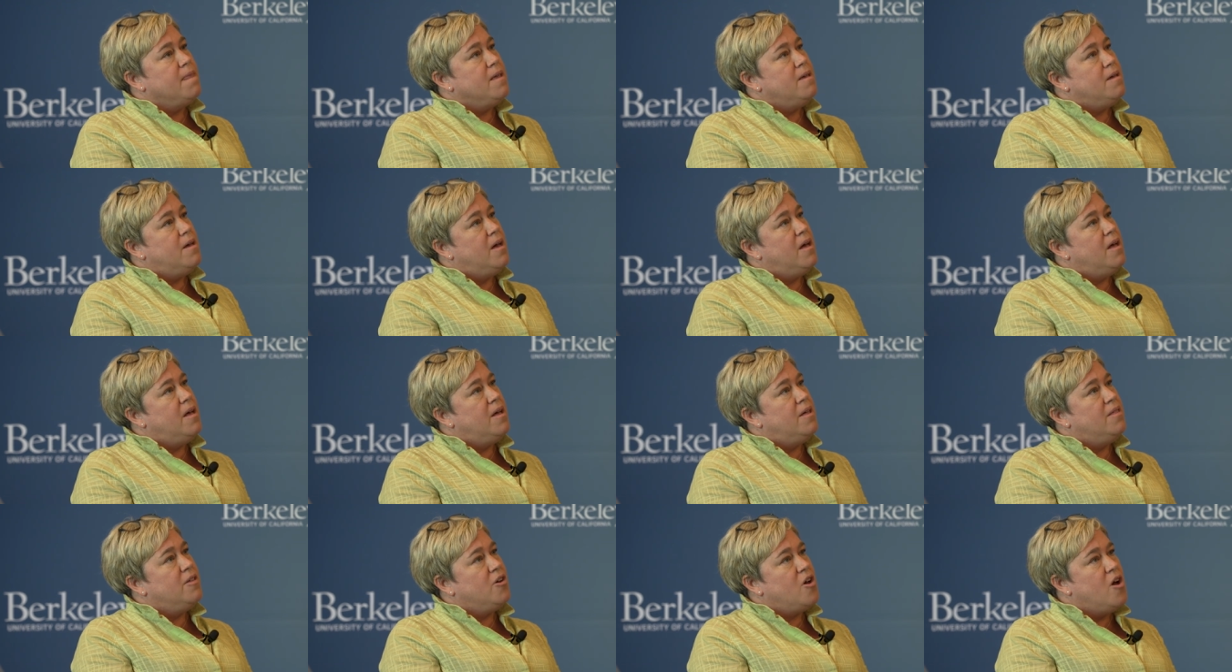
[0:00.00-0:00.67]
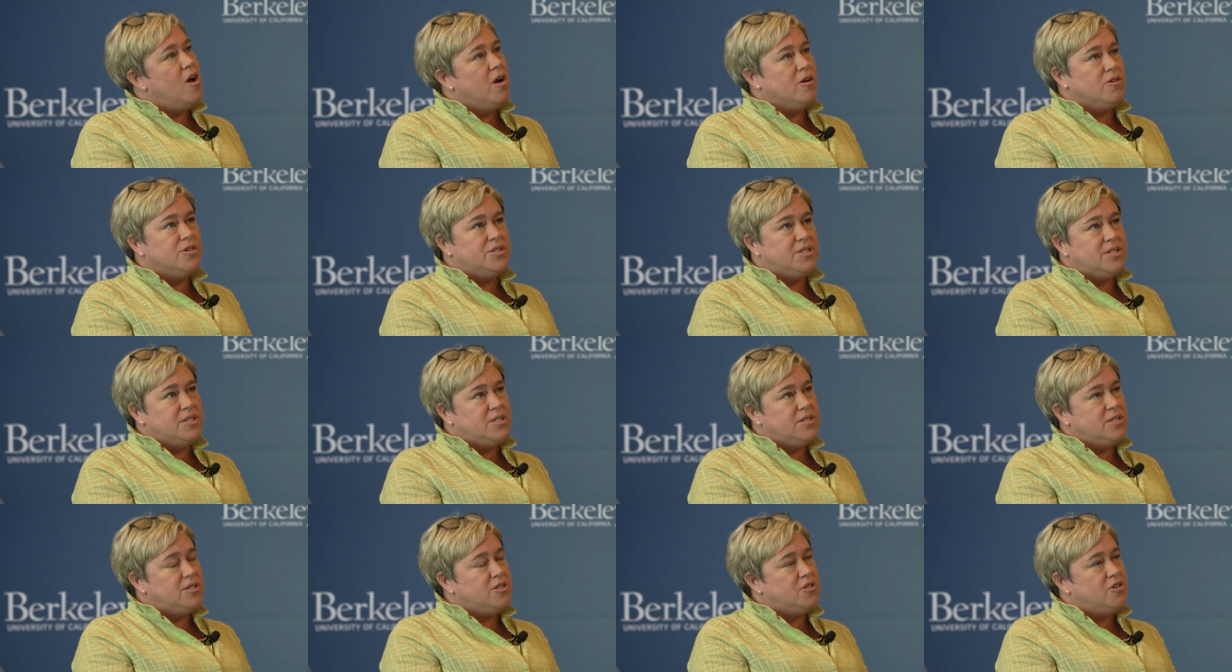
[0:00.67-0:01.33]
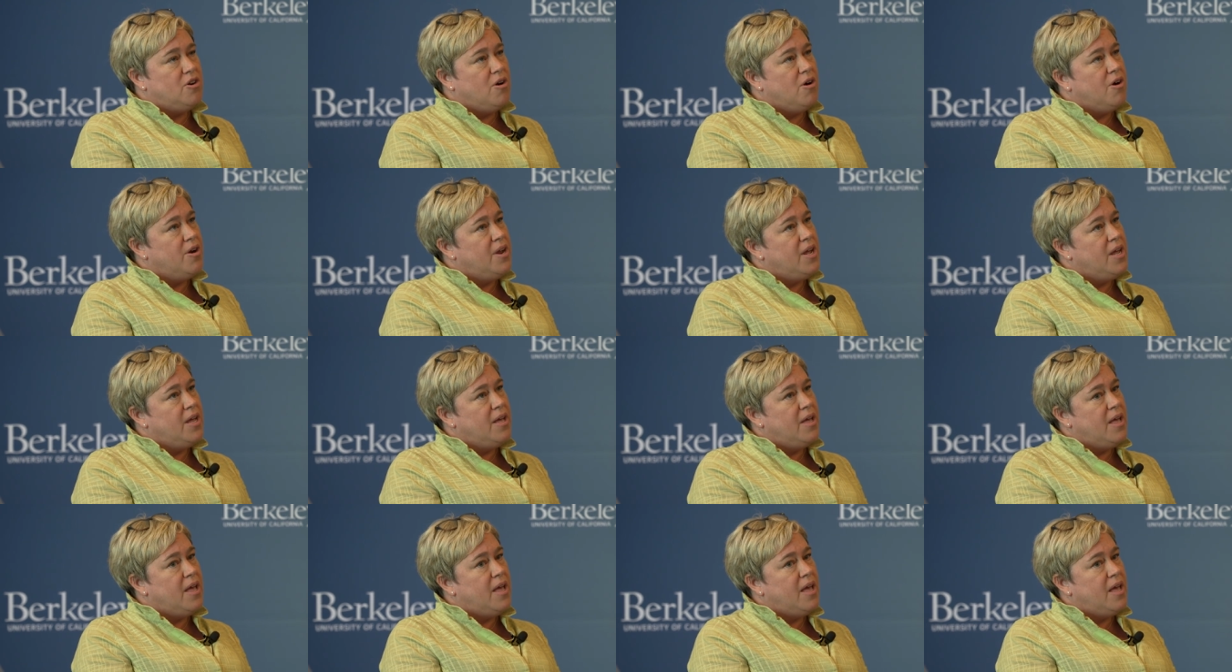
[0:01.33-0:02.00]
Uh, the Congress is
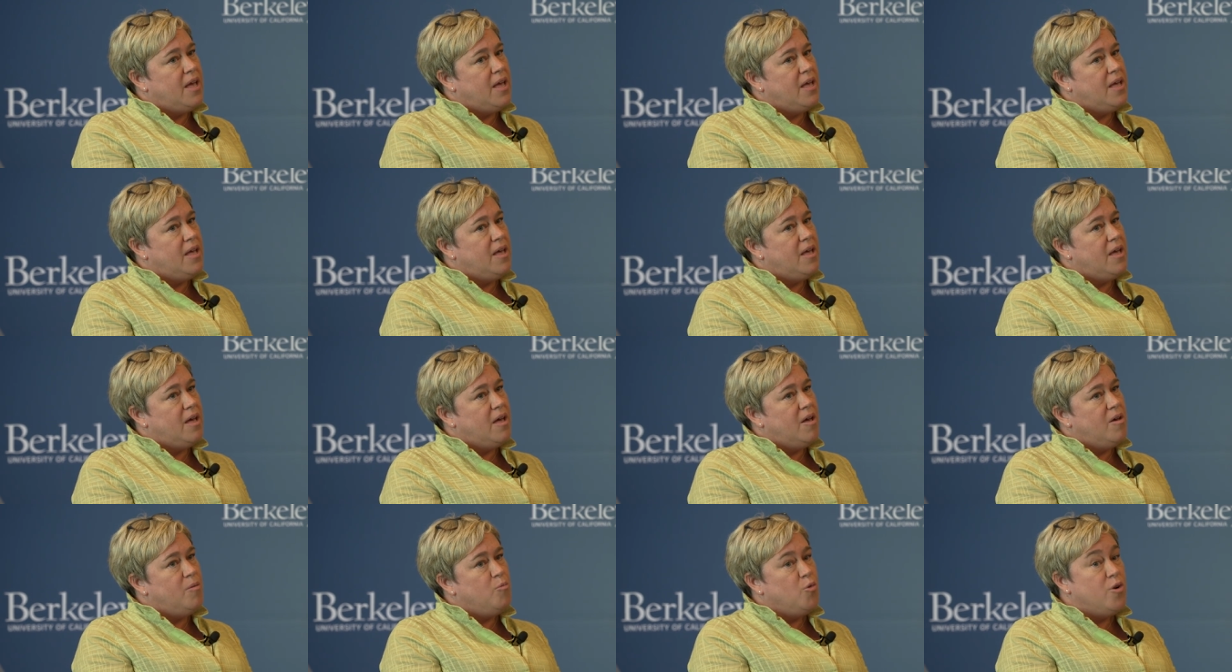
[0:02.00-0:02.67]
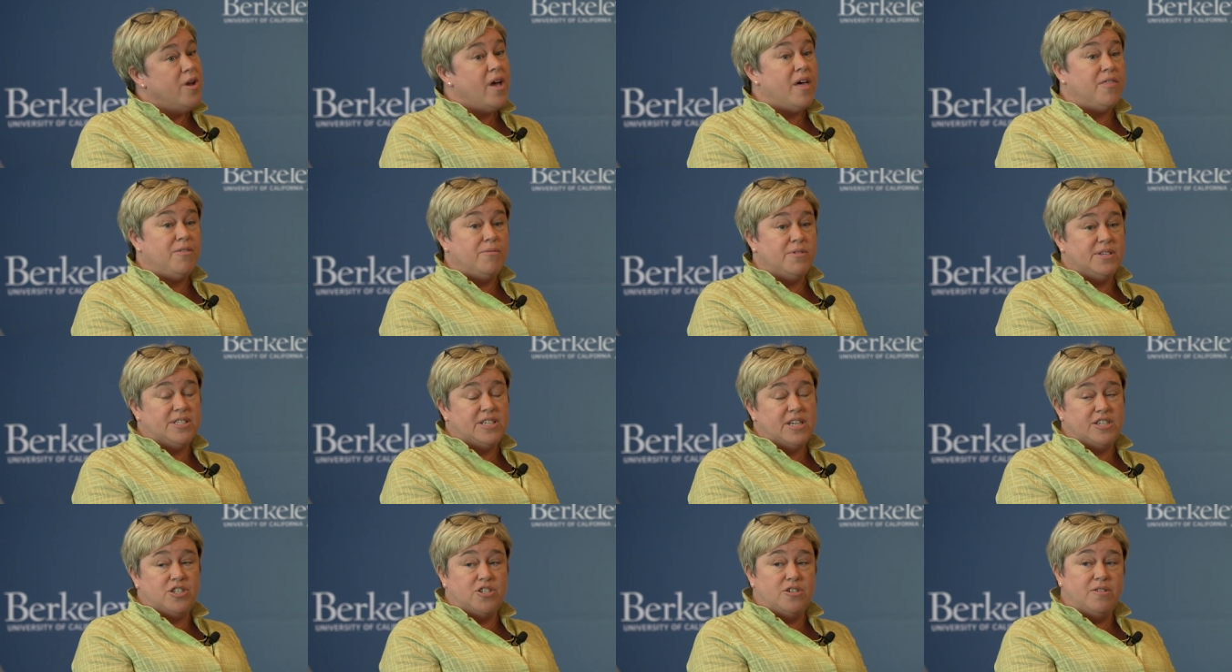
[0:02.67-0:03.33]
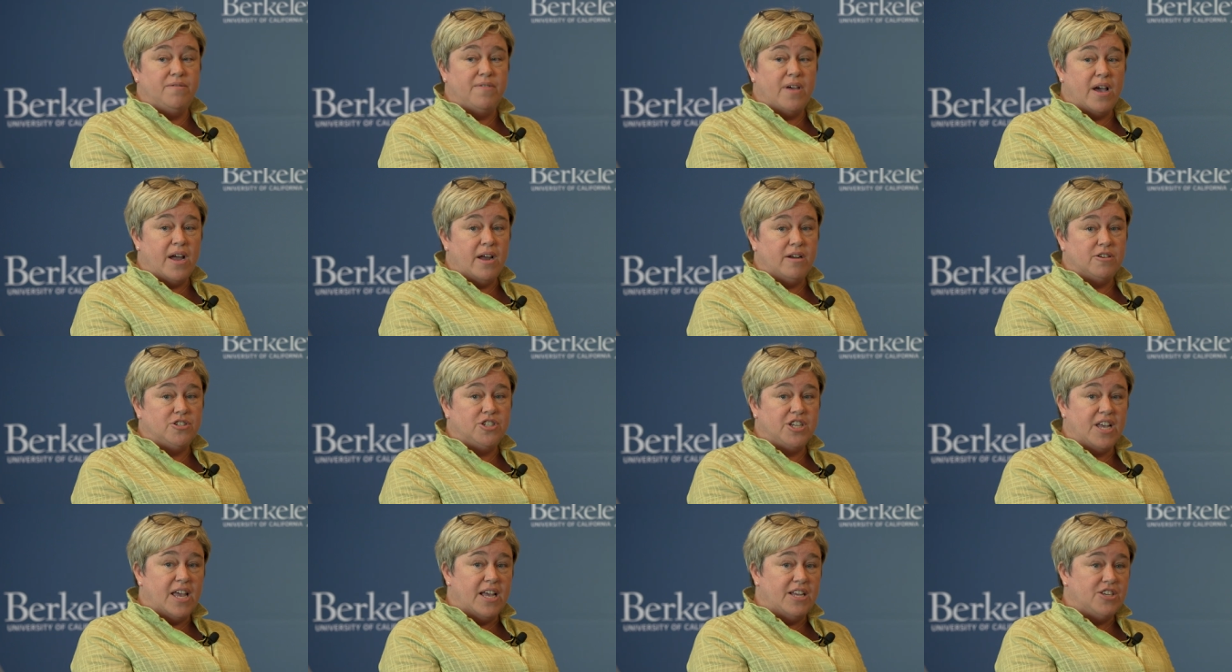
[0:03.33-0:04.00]
starting a um, reauthorization of the Higher
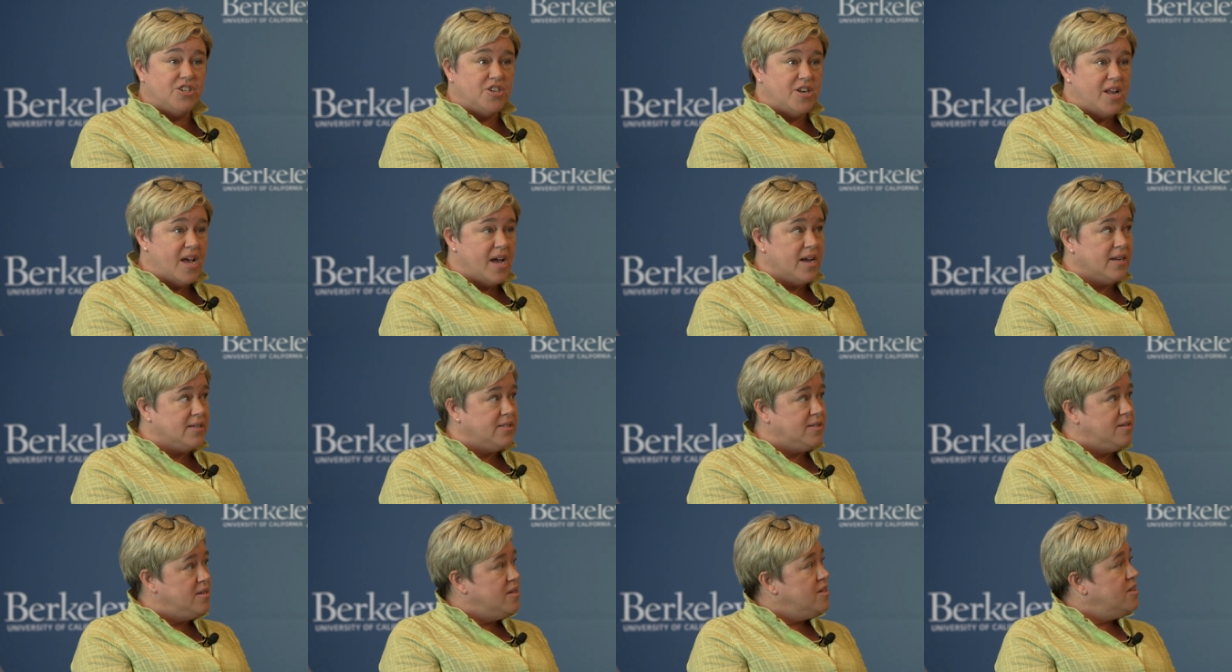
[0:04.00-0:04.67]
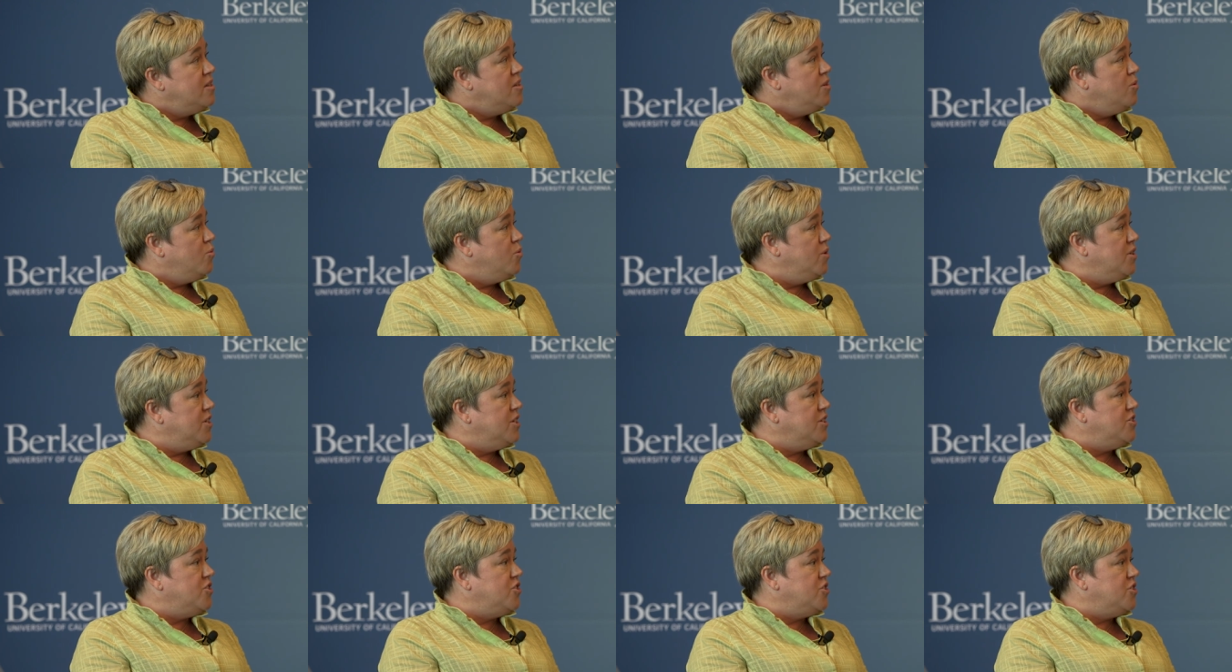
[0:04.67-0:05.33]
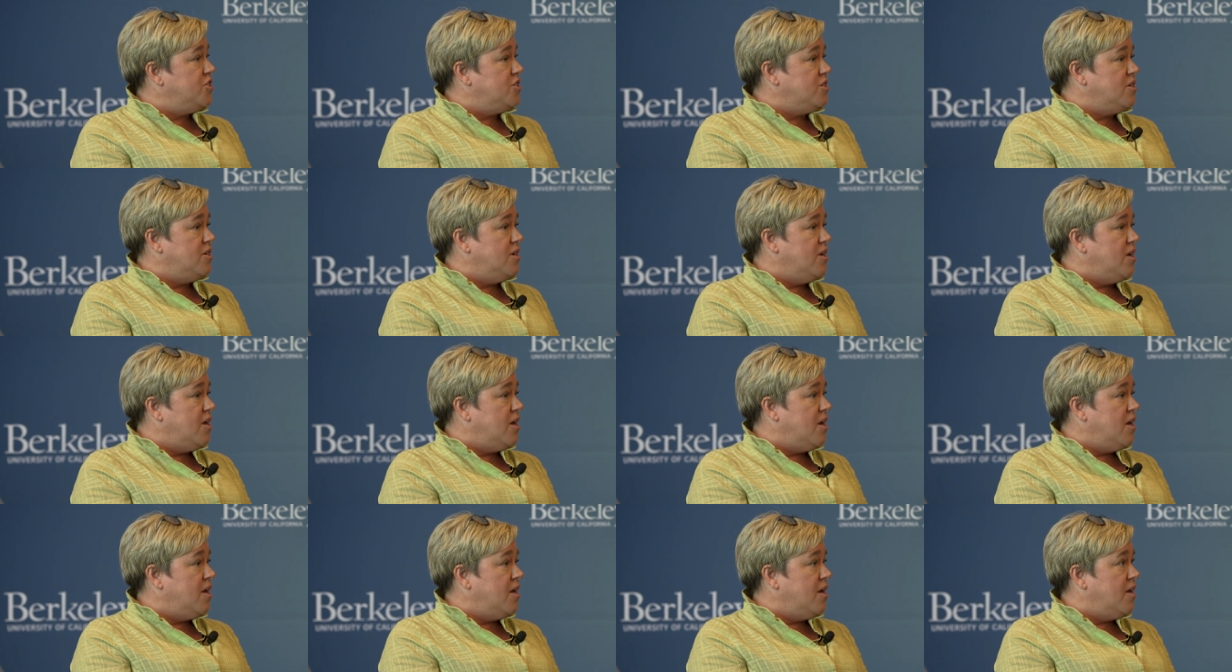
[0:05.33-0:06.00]
Education Act, which
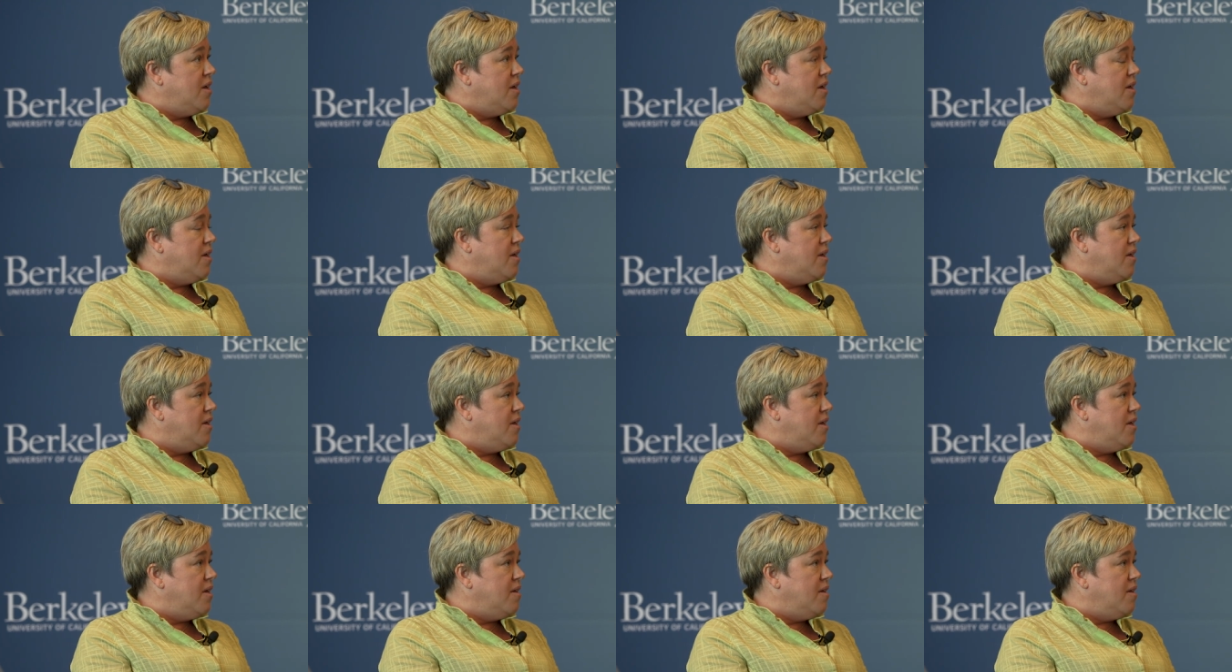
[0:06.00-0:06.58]
uh,